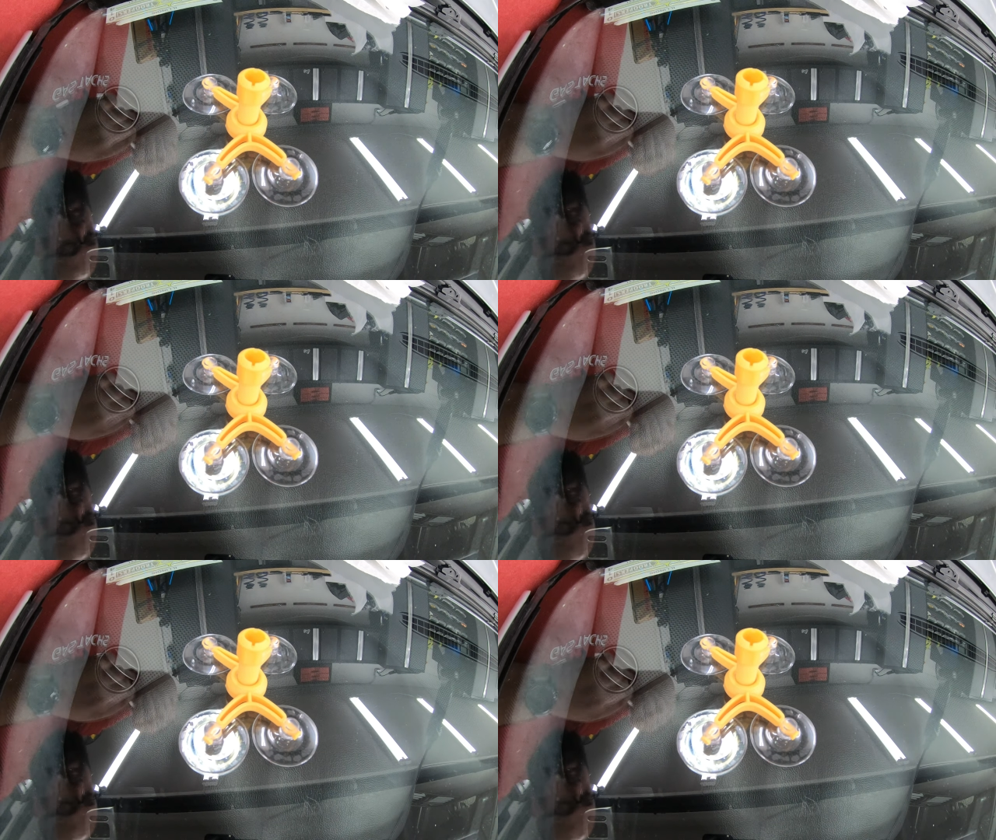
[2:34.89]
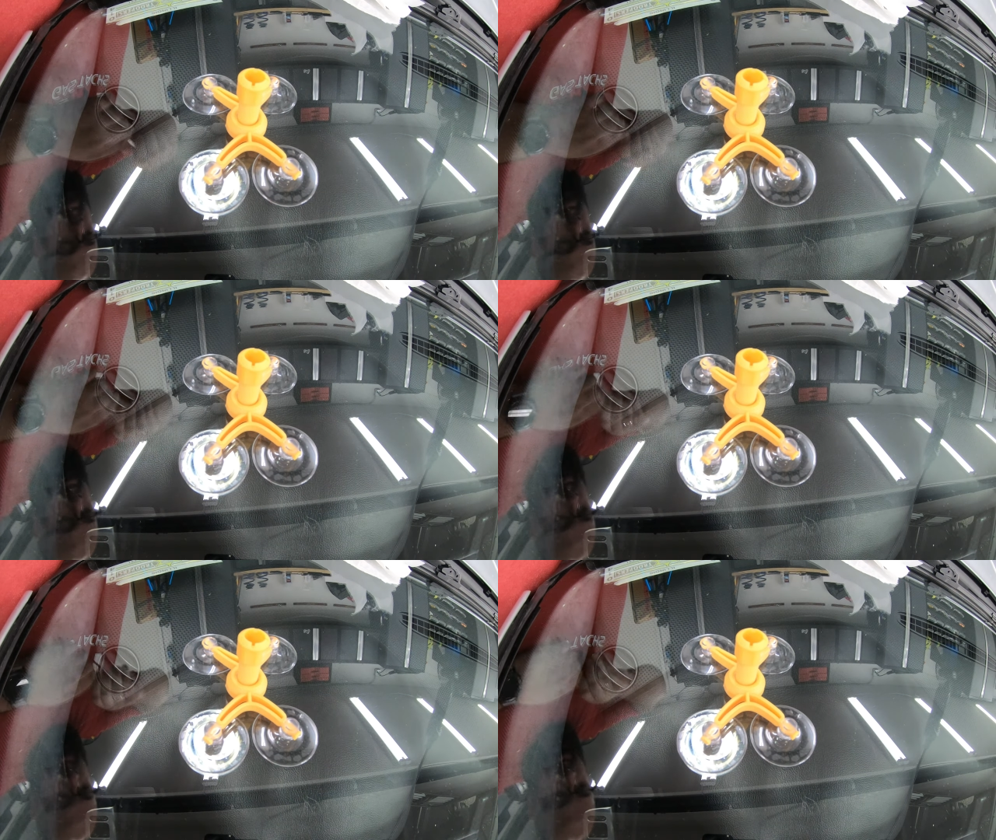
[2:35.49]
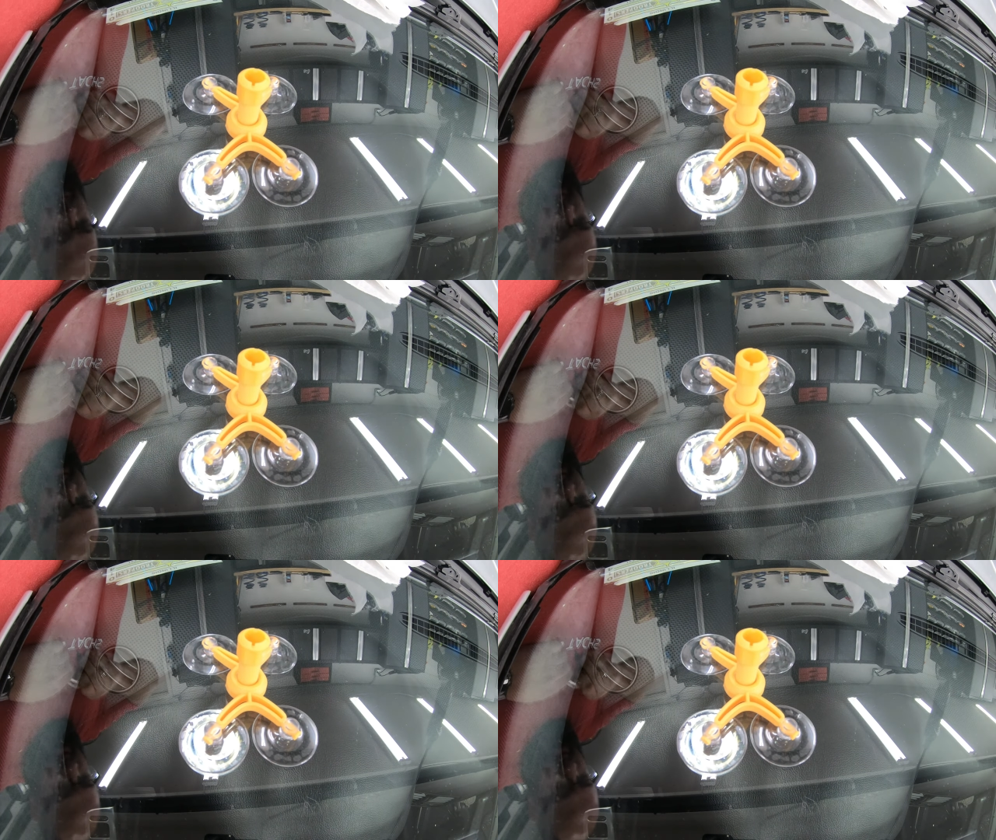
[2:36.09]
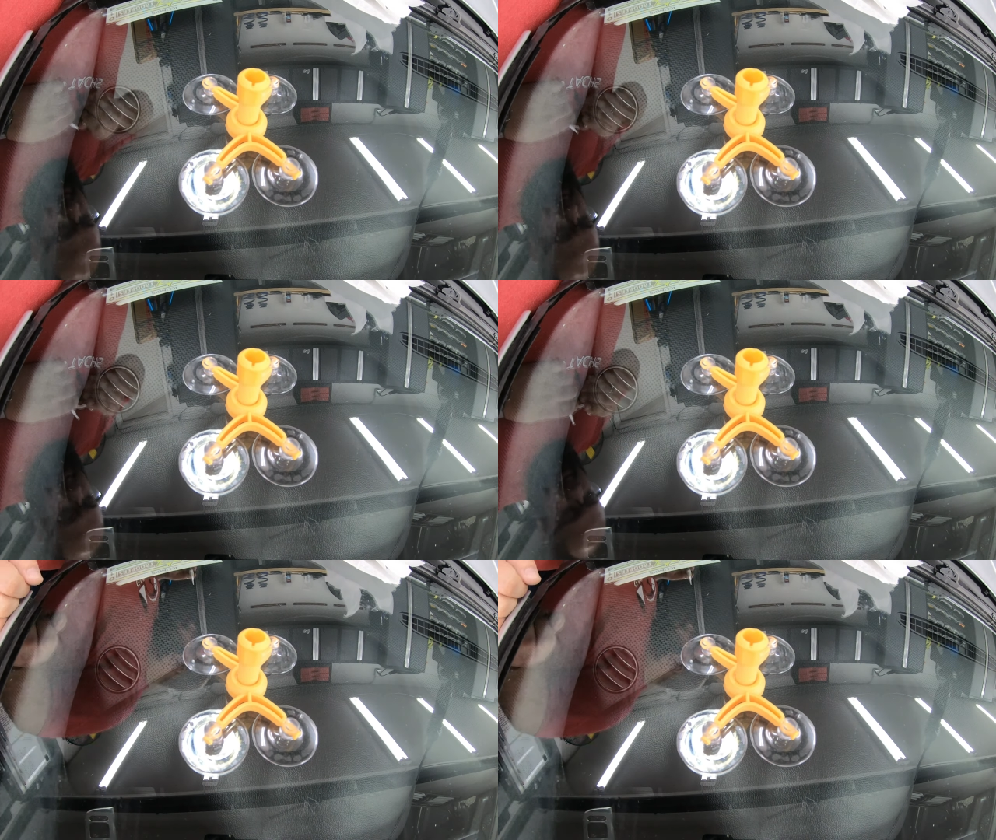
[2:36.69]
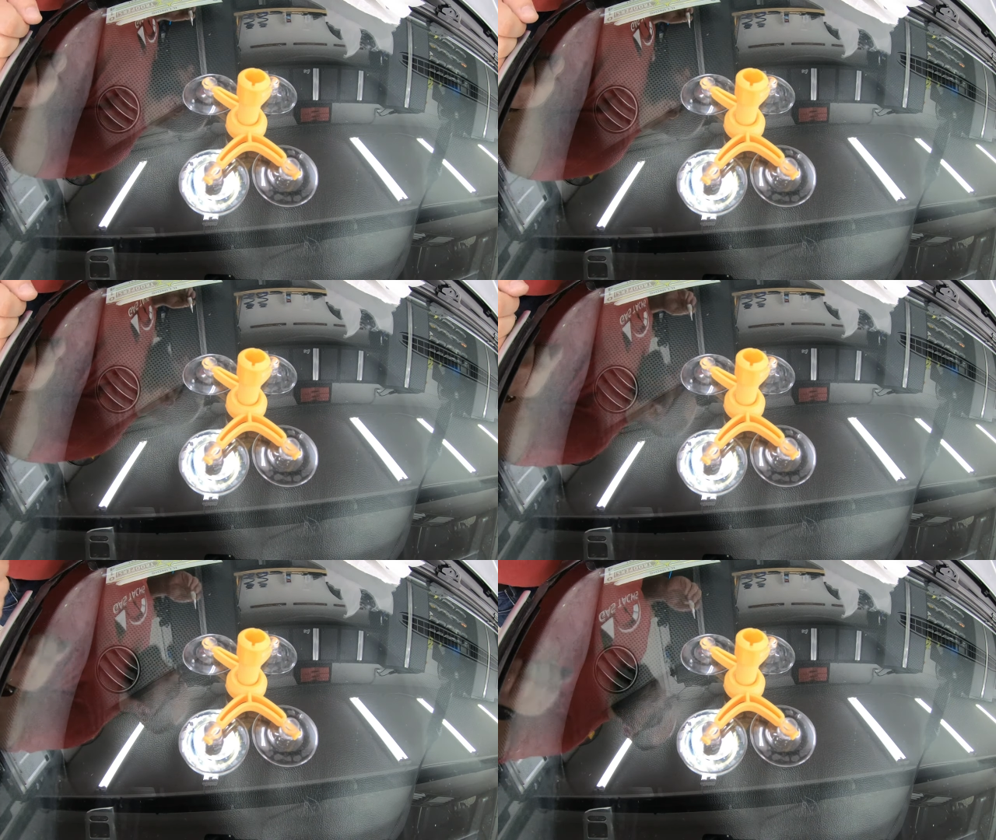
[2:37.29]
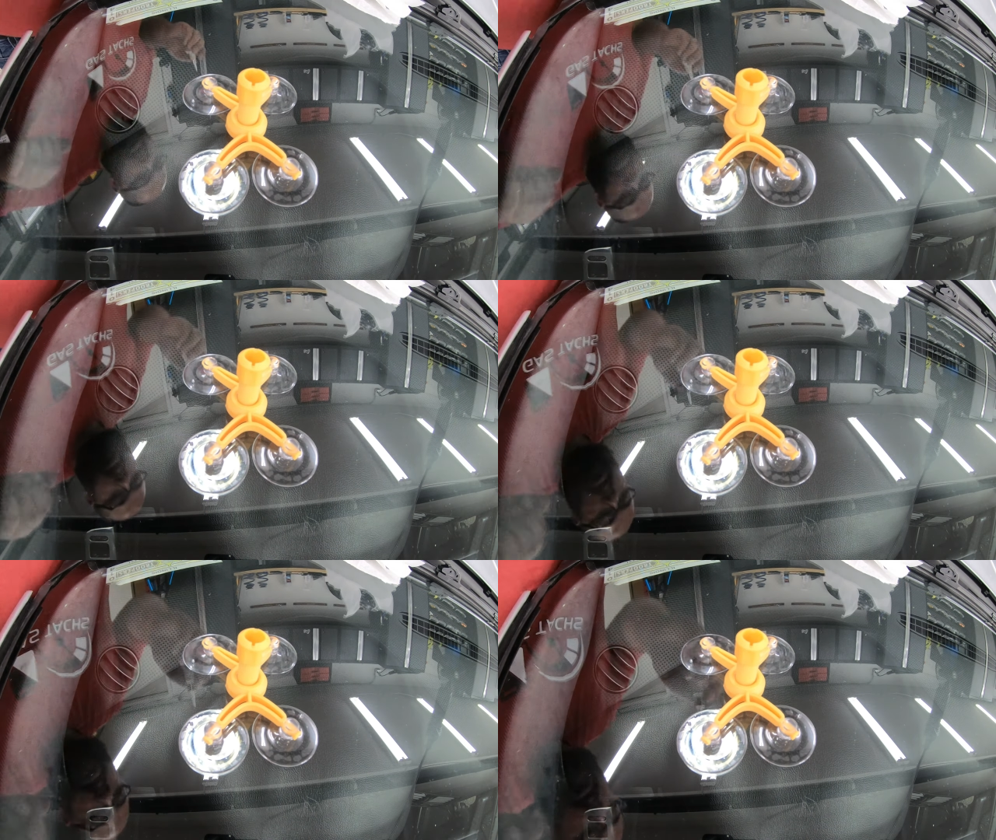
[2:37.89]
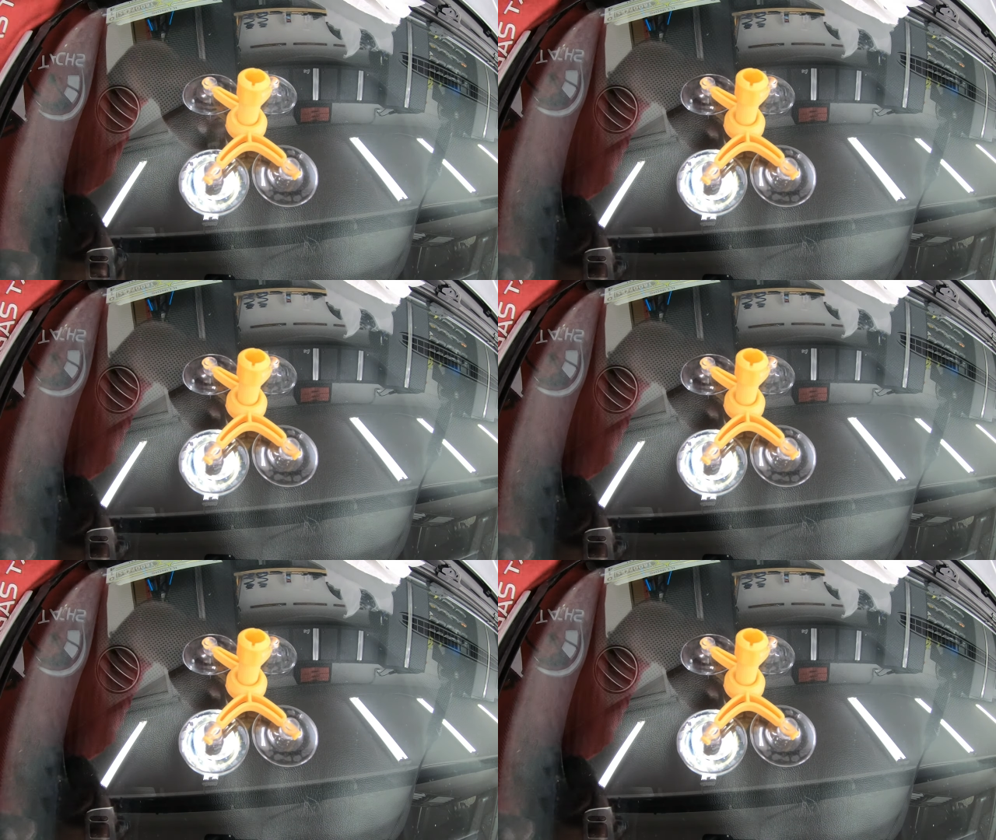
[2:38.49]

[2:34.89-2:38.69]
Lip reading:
[unreadable: no face in view]